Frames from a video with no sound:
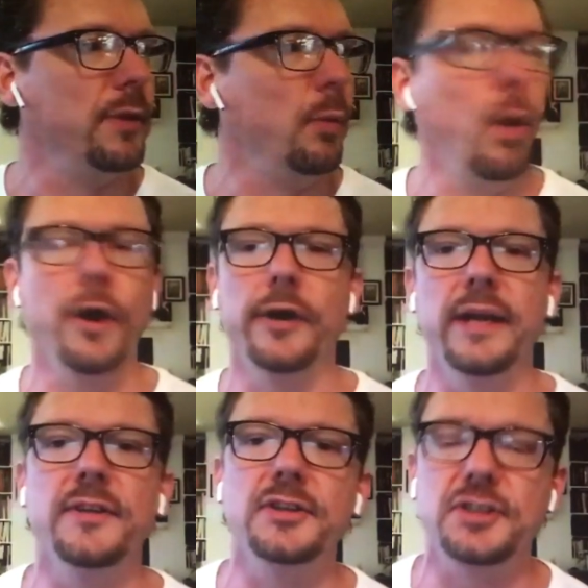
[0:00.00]
water
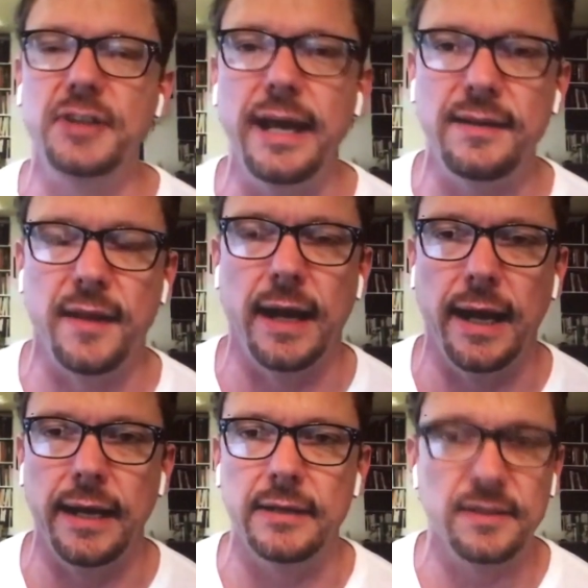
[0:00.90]
in the steak that I
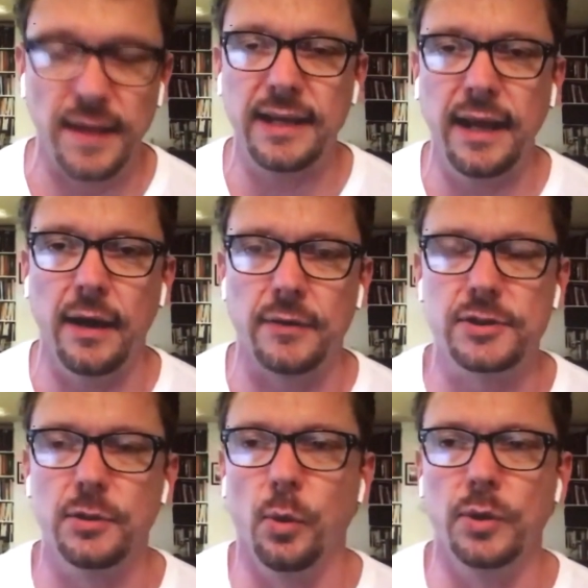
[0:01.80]
ate, that counts
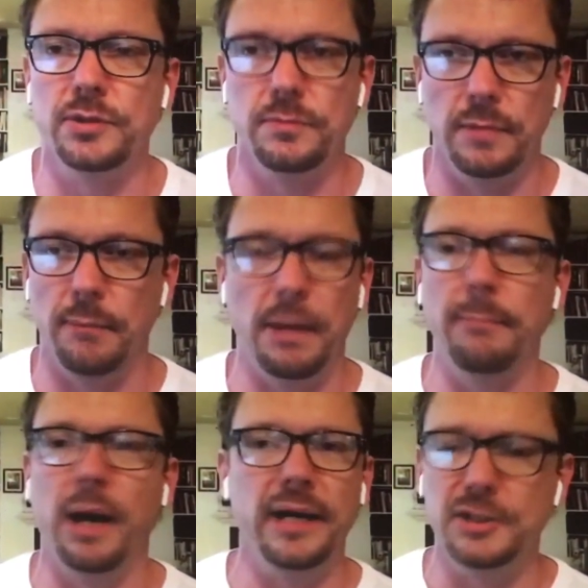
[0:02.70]
towards, my
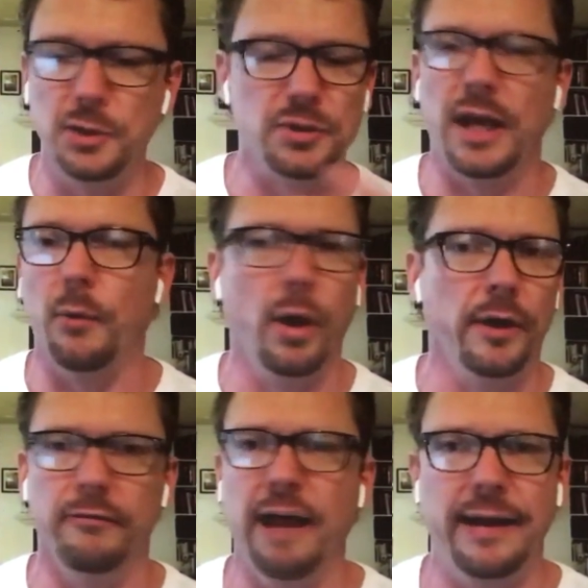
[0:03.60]
body's using that water
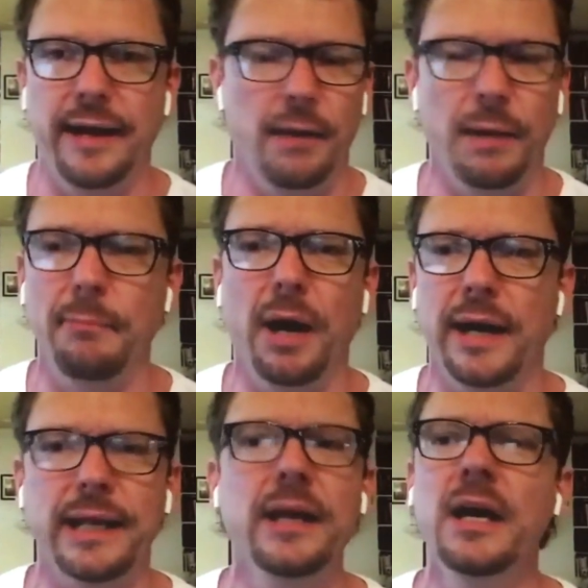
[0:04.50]
right now. My
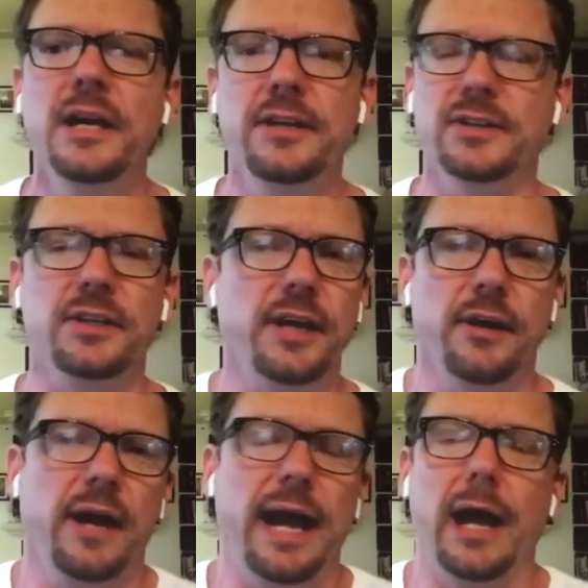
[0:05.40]
body doesn't care
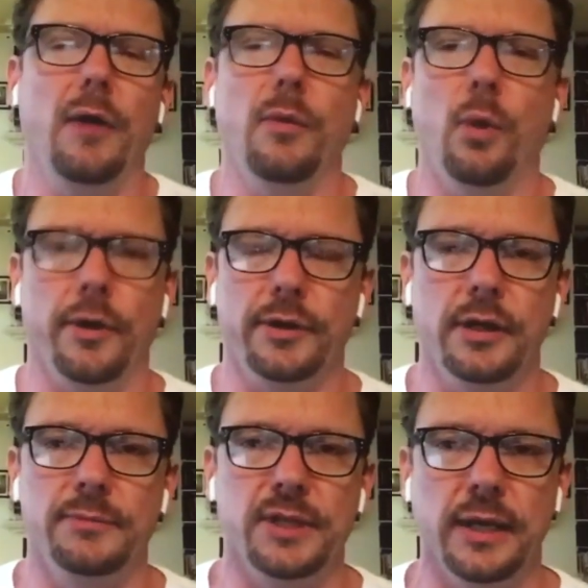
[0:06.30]
how the water
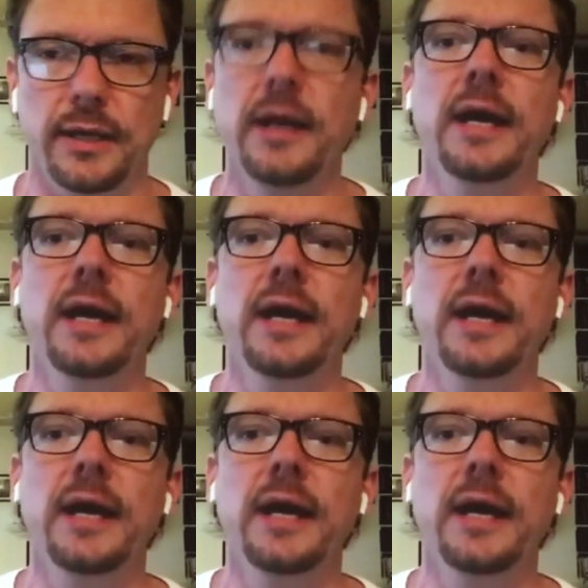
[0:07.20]
comes in.